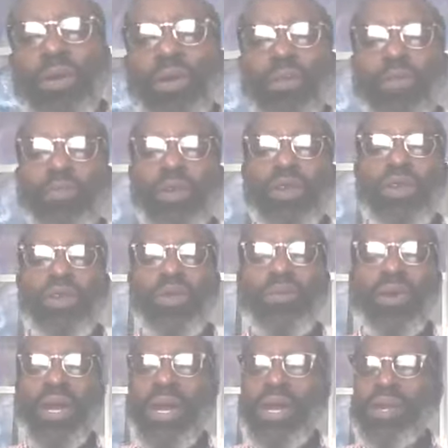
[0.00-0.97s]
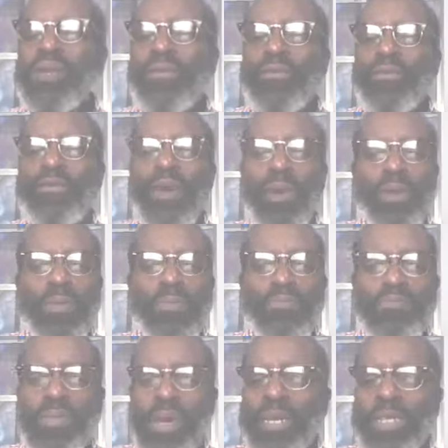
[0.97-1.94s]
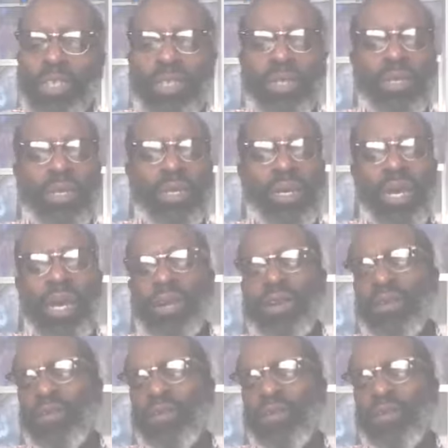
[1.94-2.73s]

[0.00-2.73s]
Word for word: when you were in the very midst, in the